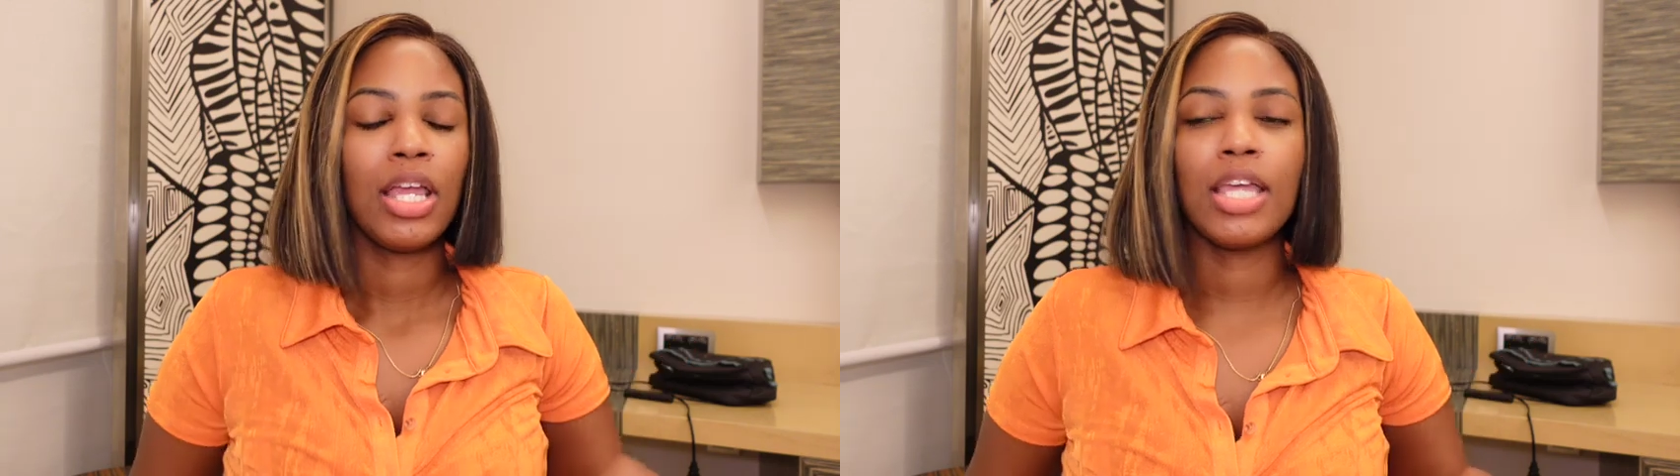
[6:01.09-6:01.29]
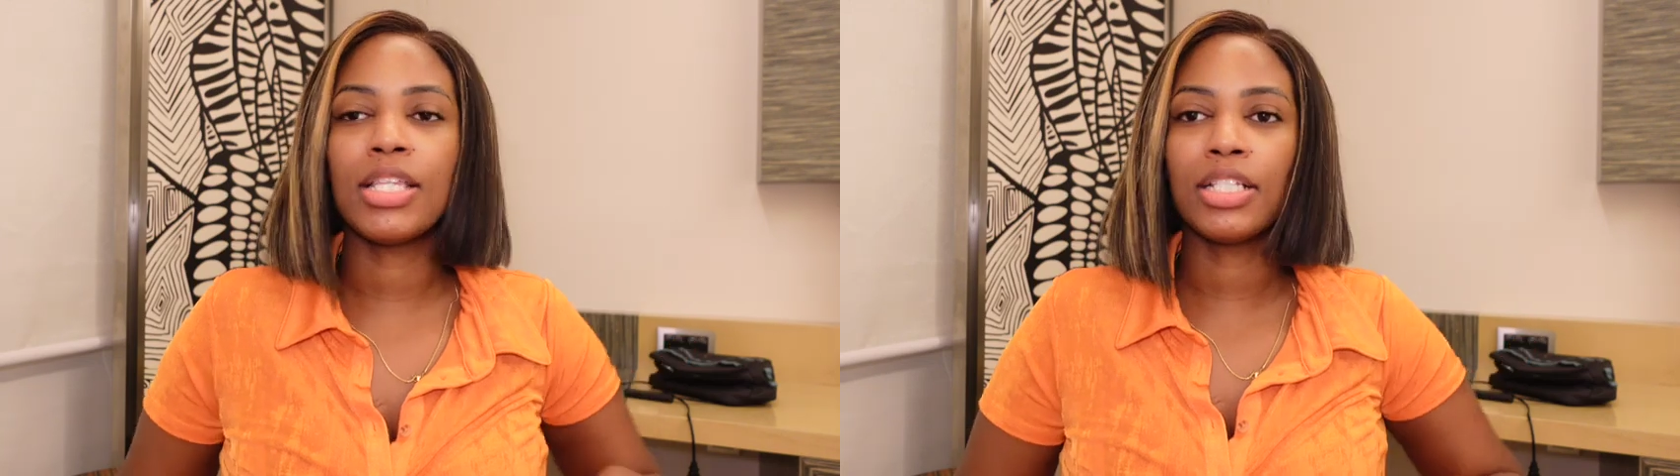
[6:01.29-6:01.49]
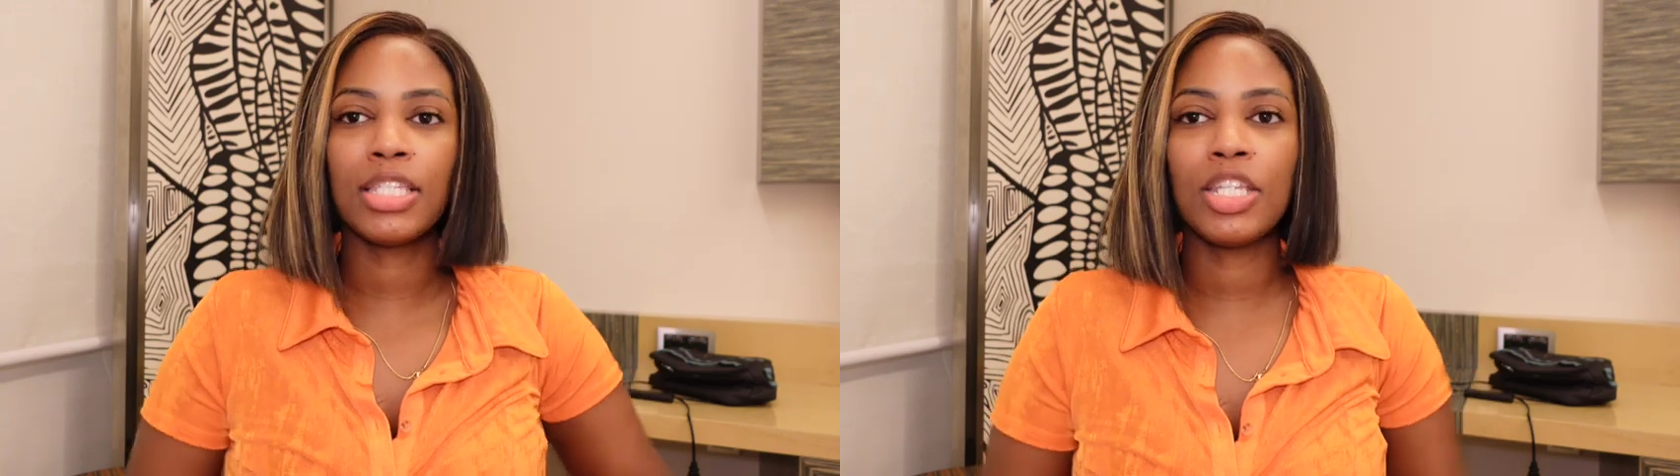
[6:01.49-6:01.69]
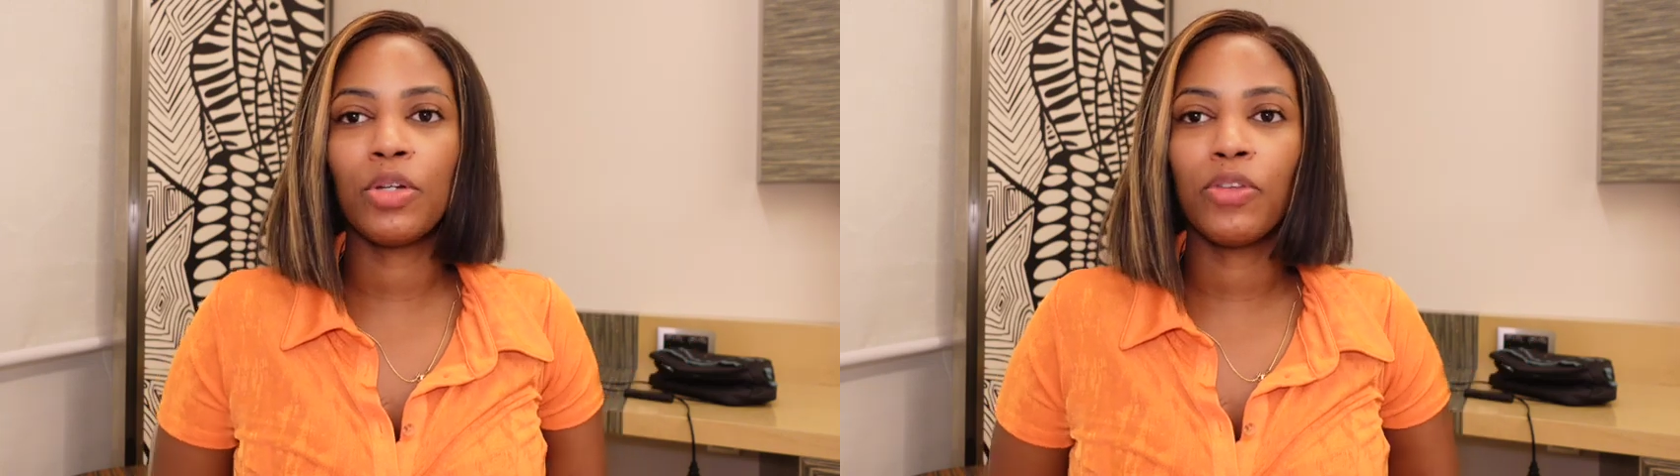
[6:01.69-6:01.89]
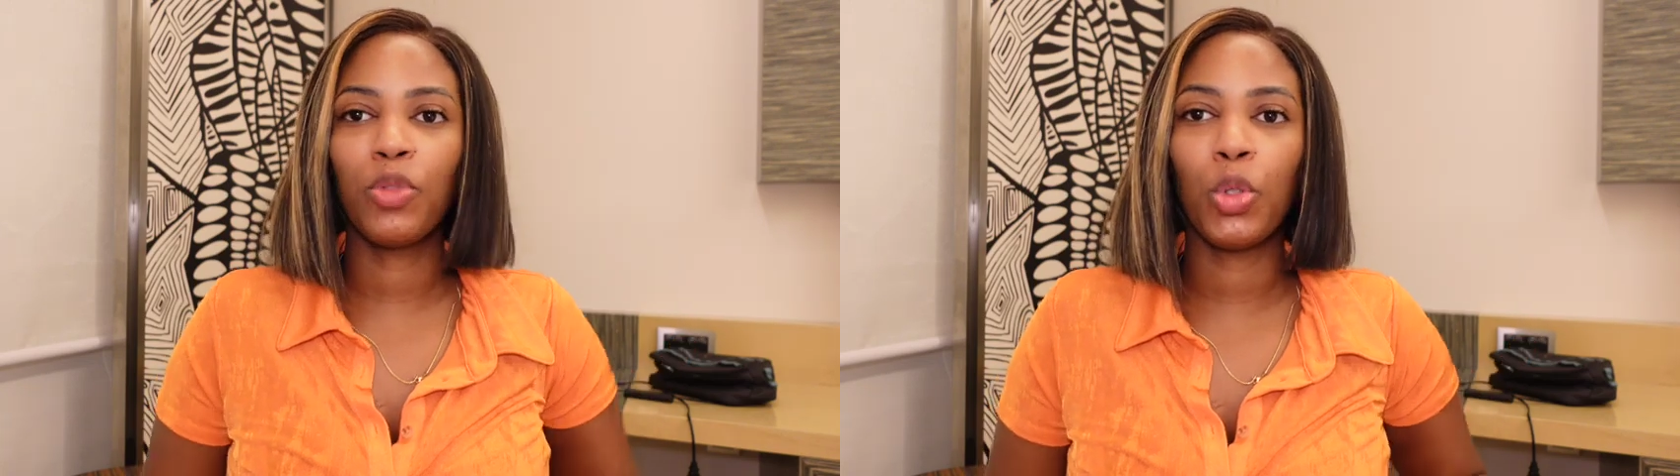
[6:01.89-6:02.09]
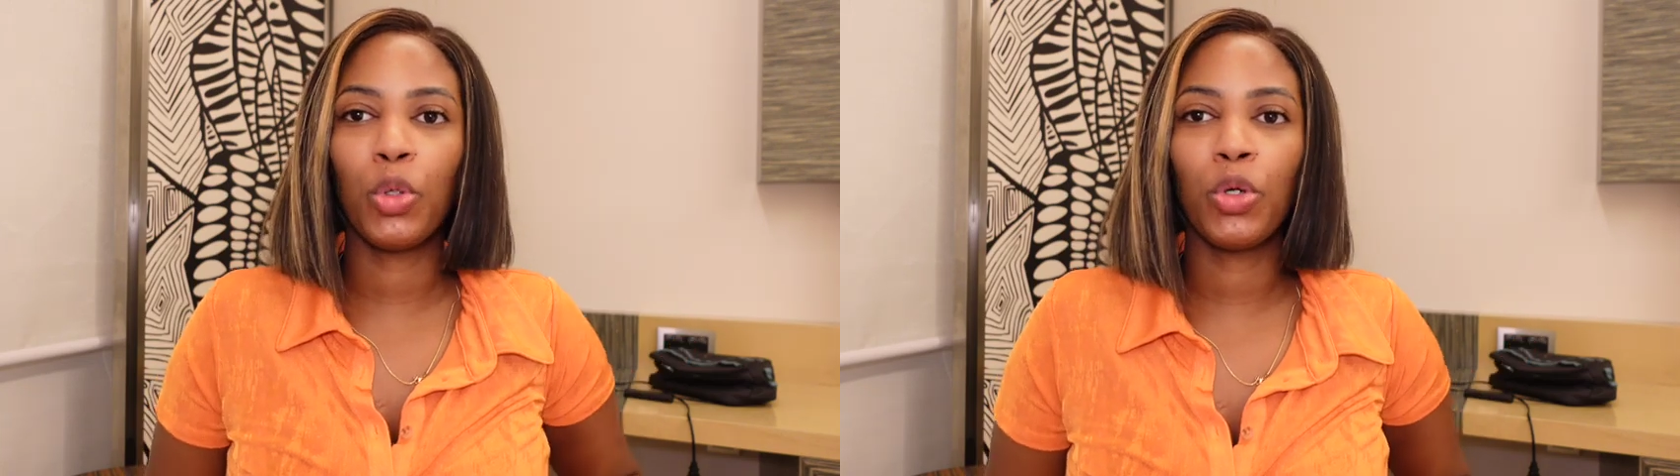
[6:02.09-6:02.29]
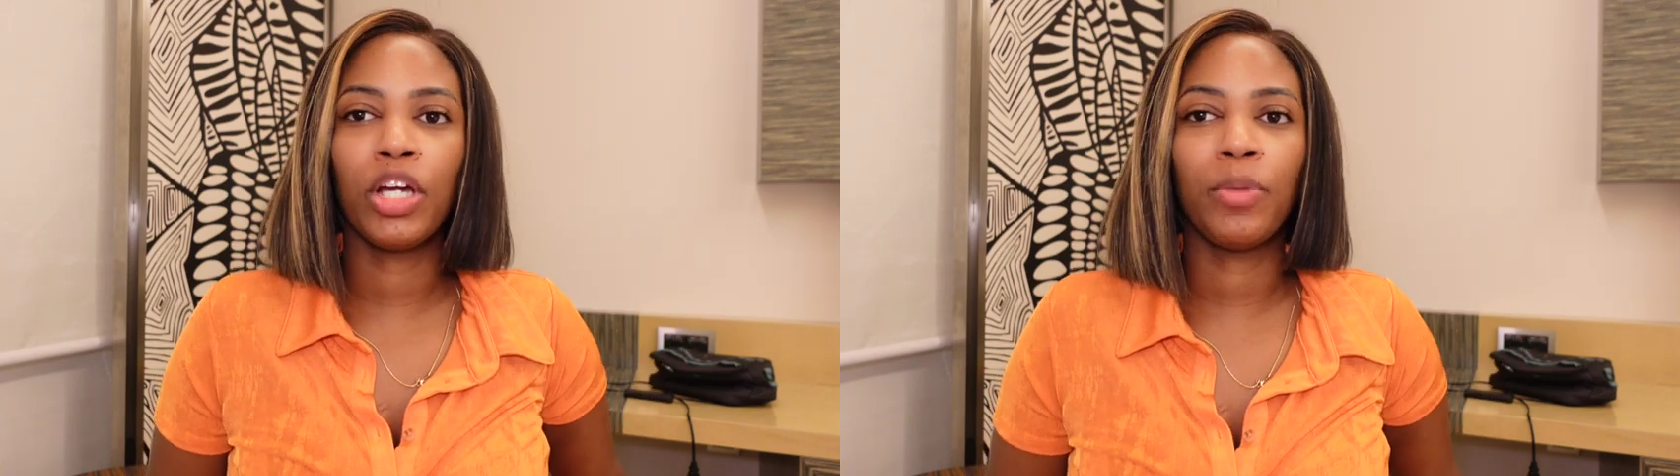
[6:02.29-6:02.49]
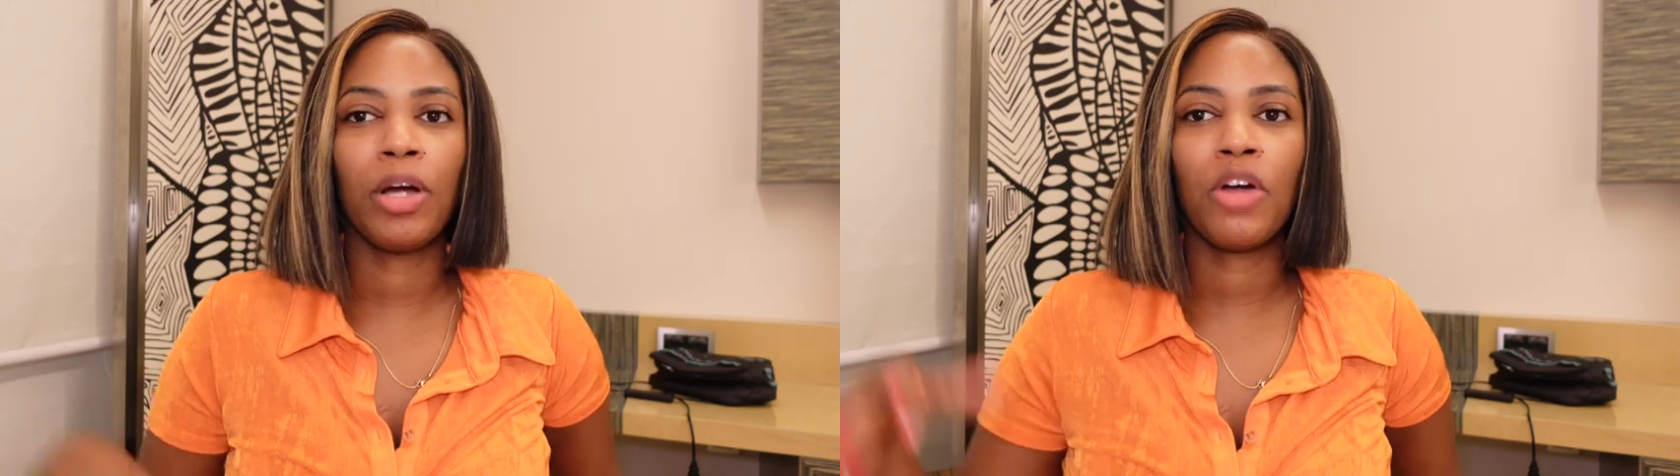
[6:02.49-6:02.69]
It's not just sitting on the
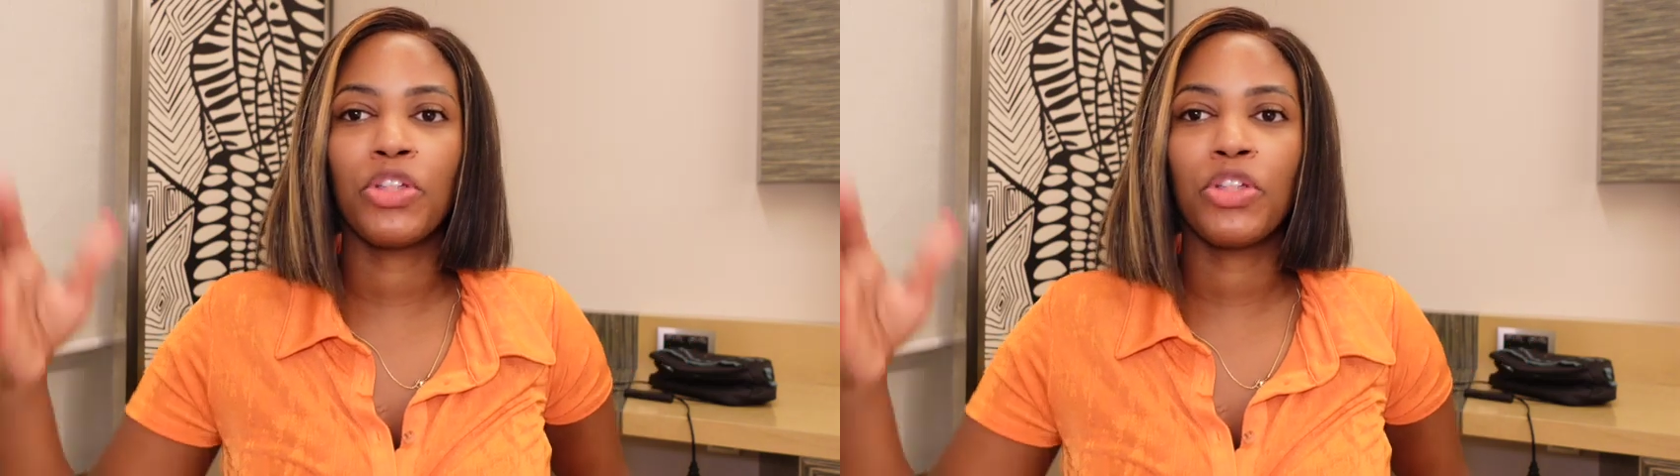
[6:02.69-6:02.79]
floor with all